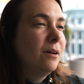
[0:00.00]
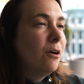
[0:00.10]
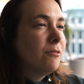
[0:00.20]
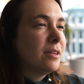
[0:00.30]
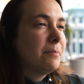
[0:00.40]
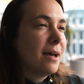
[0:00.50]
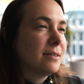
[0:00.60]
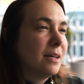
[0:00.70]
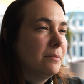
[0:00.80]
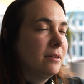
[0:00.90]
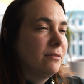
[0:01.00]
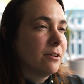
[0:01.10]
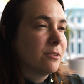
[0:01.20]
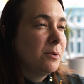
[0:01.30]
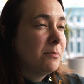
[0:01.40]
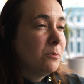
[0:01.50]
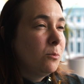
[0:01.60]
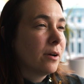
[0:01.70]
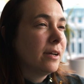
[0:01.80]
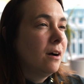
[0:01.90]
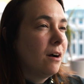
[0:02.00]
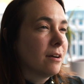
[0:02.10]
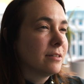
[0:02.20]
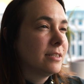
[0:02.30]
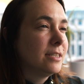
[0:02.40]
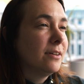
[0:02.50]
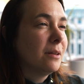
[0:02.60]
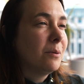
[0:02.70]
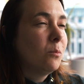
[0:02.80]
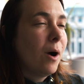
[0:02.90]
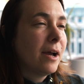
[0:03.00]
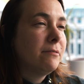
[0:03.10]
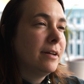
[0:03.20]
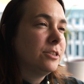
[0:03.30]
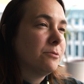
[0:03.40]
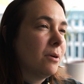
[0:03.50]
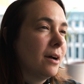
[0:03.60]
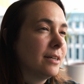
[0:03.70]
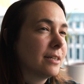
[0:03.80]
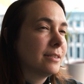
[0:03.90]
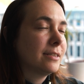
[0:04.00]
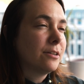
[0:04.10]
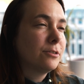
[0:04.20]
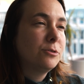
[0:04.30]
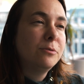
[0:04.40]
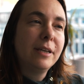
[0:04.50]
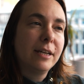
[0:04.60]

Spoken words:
Over the past couple of years, we've been working hard to develop a wide range of products that are truly